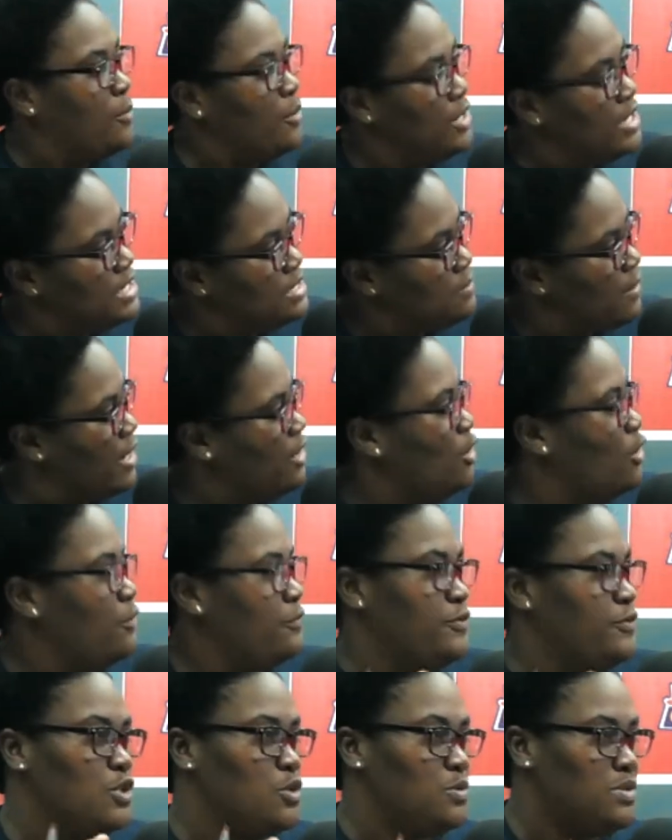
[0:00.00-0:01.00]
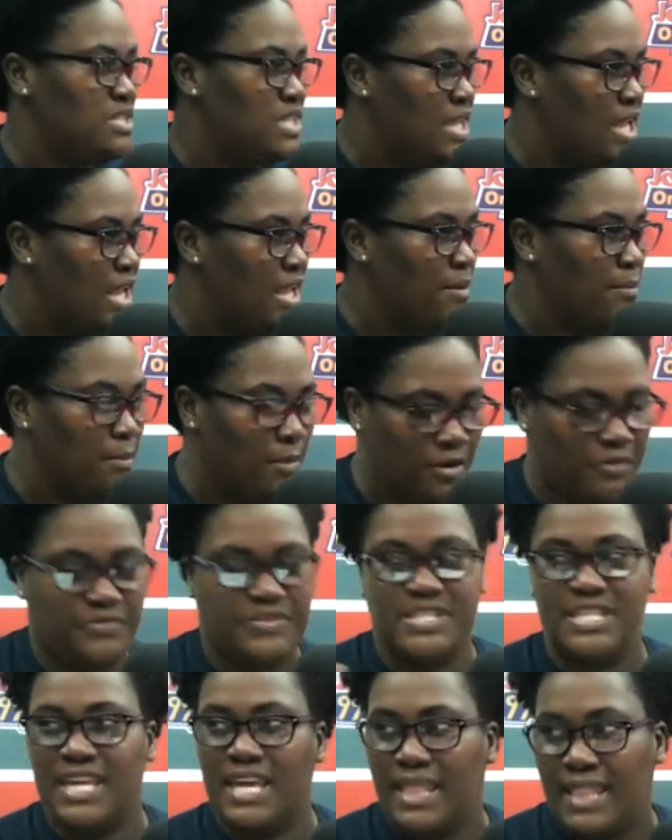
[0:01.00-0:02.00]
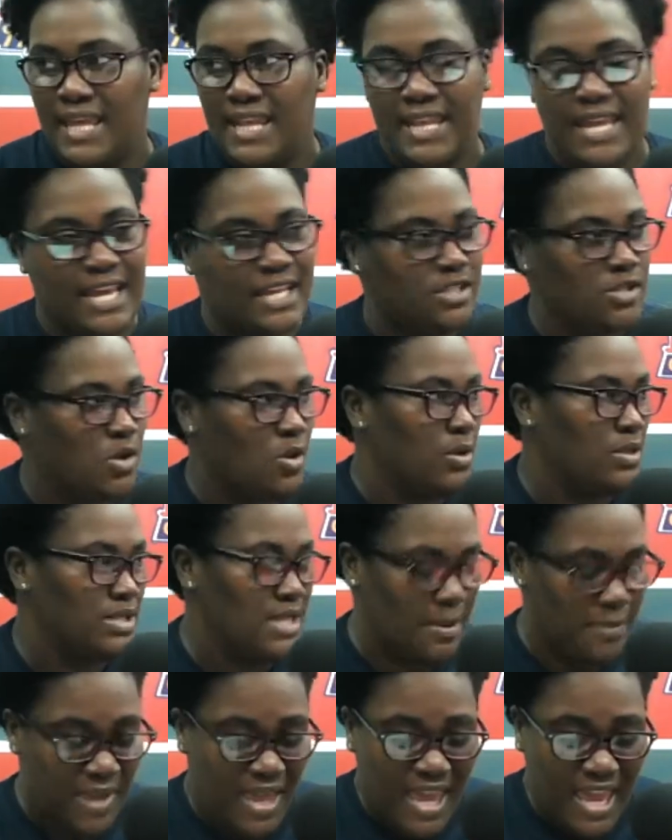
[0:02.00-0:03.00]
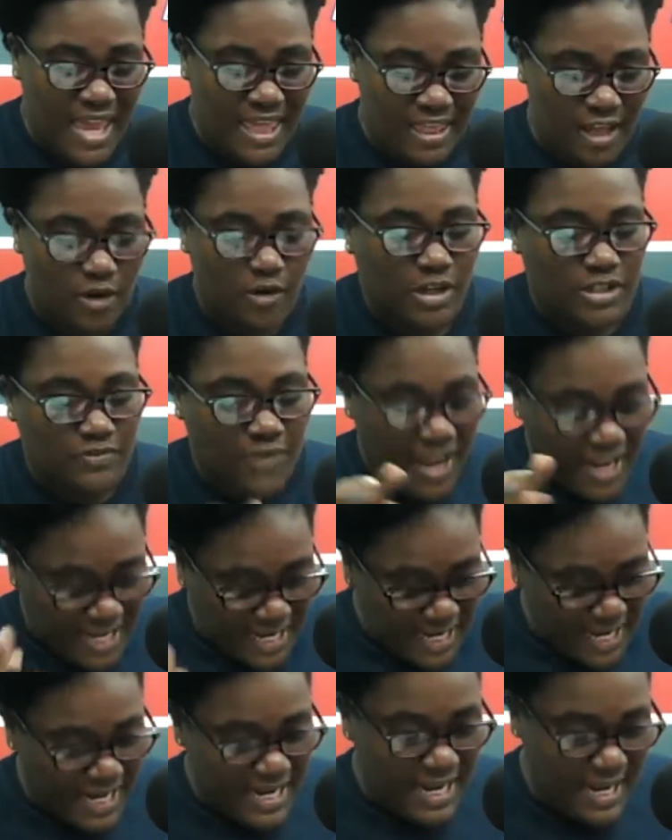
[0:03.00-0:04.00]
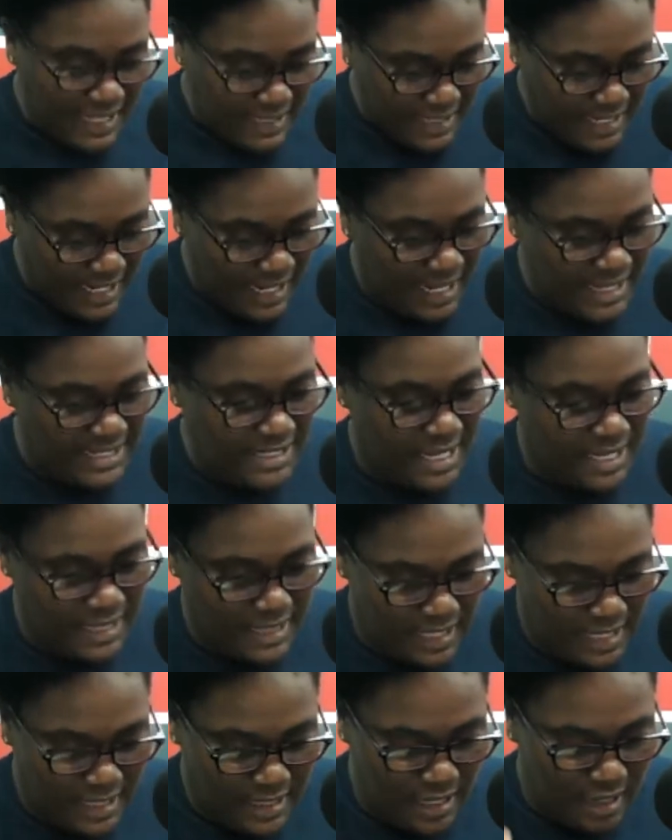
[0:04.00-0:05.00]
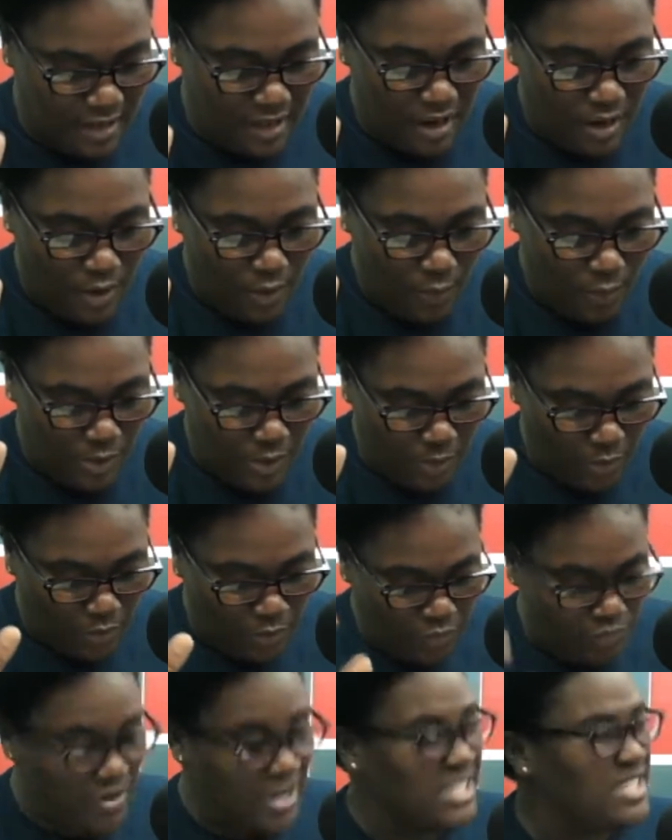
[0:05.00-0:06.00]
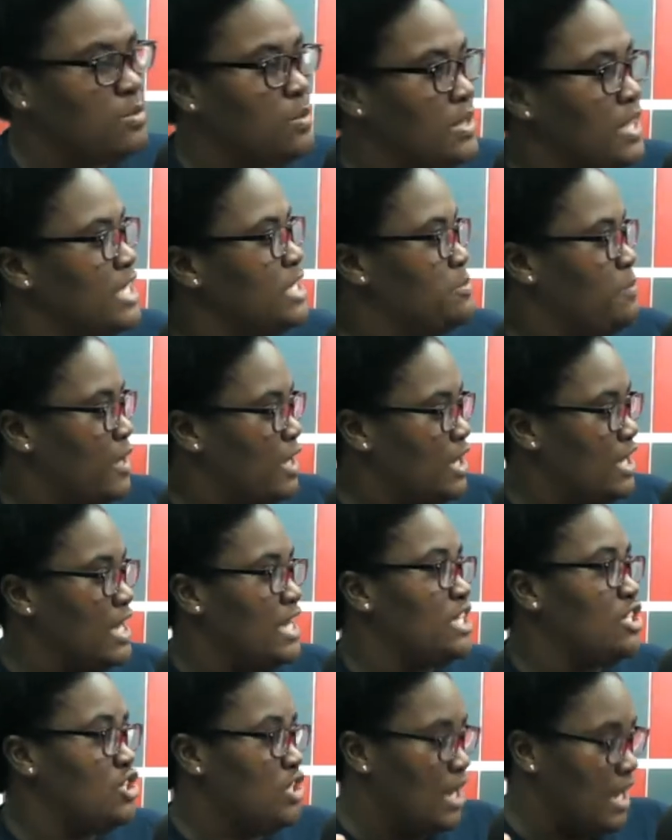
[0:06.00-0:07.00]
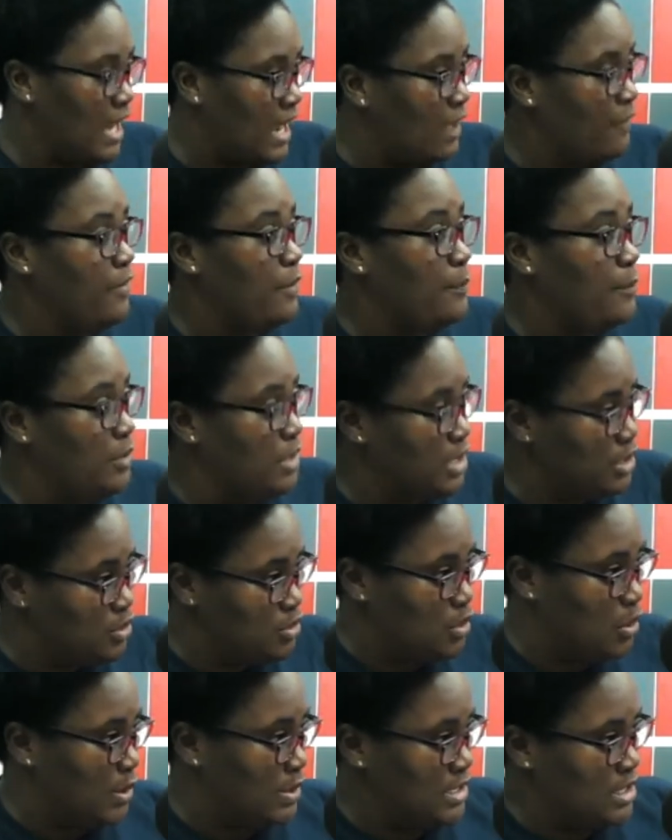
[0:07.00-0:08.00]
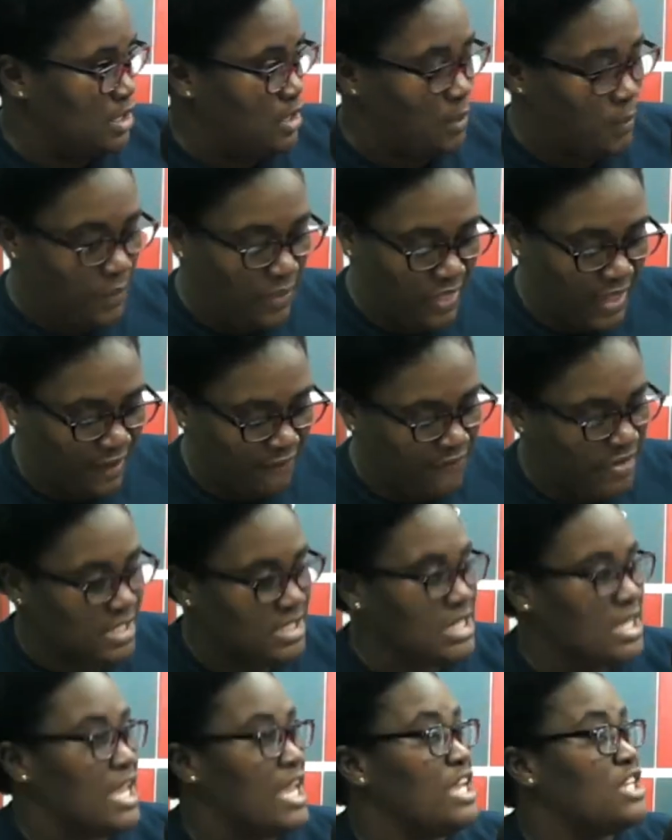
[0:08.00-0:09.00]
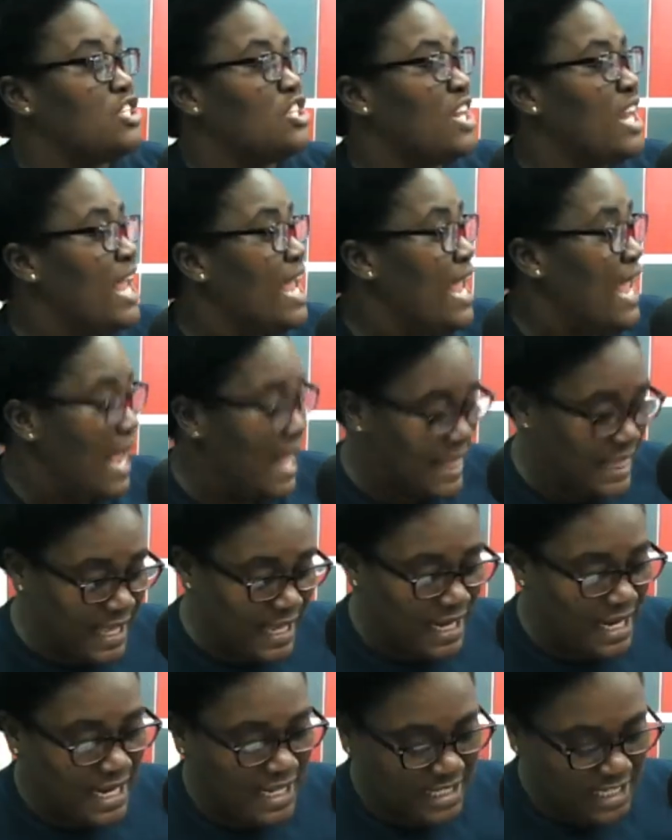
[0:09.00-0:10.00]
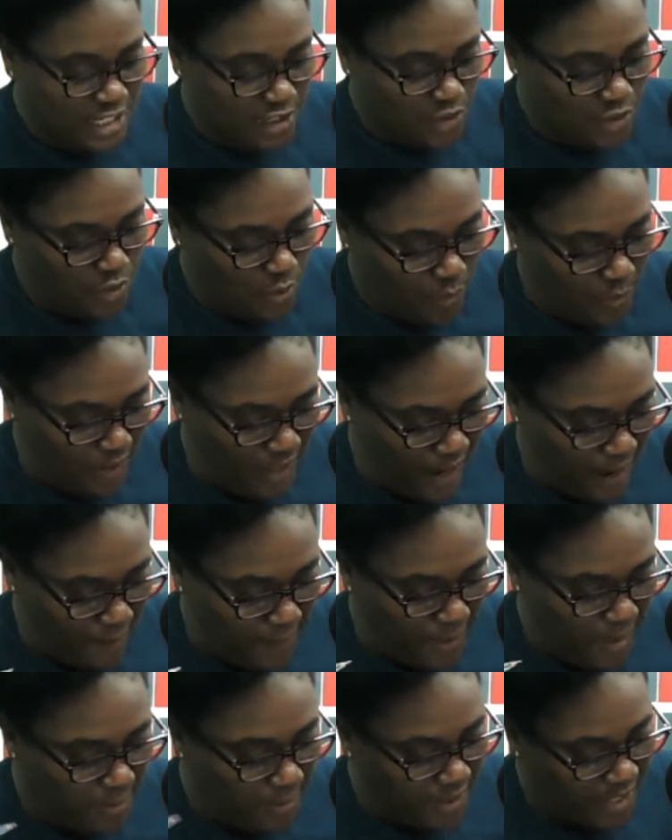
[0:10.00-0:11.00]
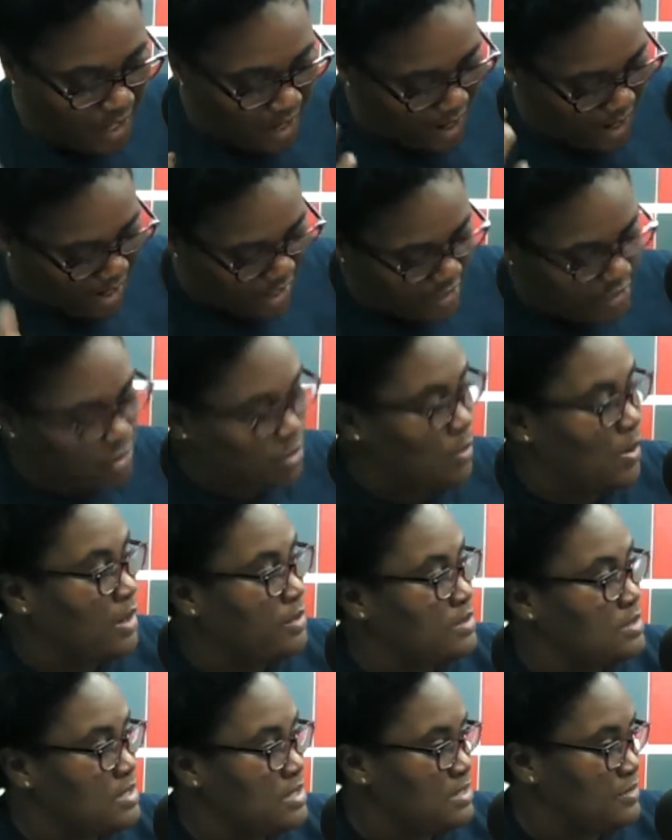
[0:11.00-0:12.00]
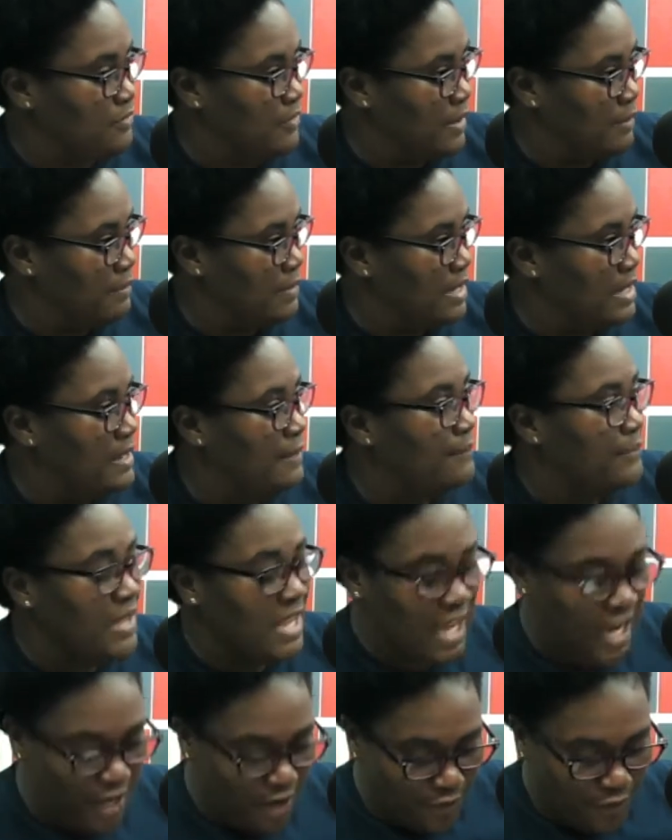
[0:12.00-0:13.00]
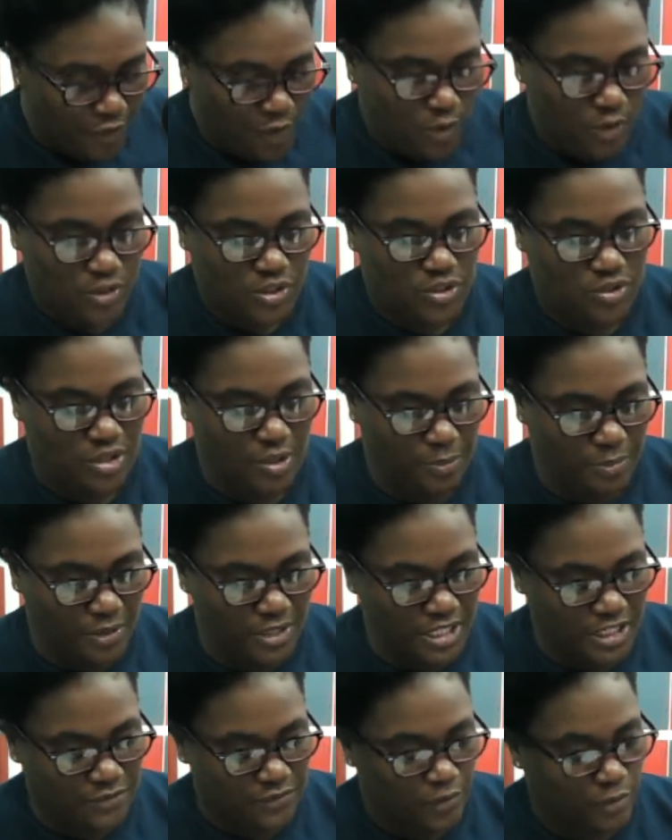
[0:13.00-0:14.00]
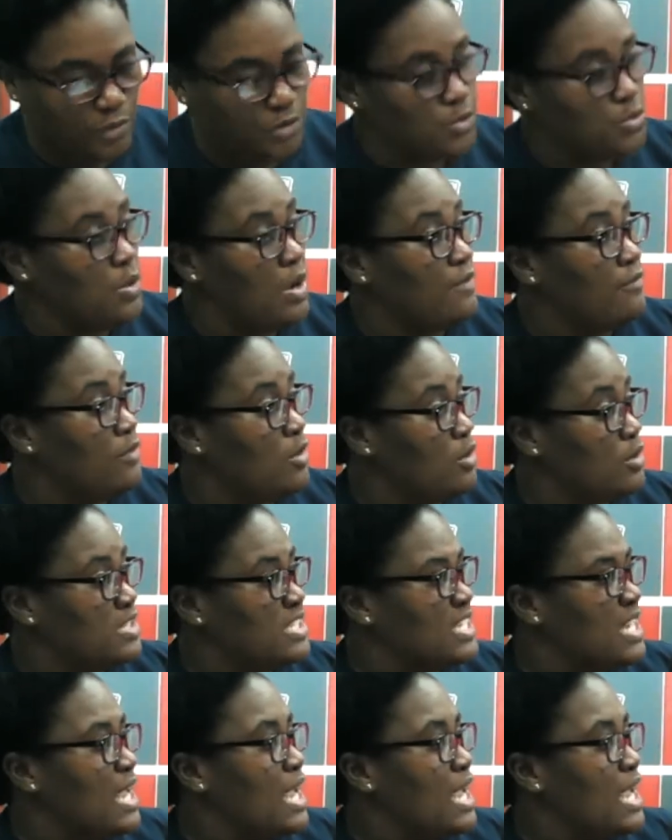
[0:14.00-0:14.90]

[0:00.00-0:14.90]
policeman off duty in mufti and then gets caught up in the crossfire. Nonetheless, I think that we will rest with the speculation, allow the police to continue with their investigation, and then let us know what happened. But our hearts go out to his family and of course to the police force who have lost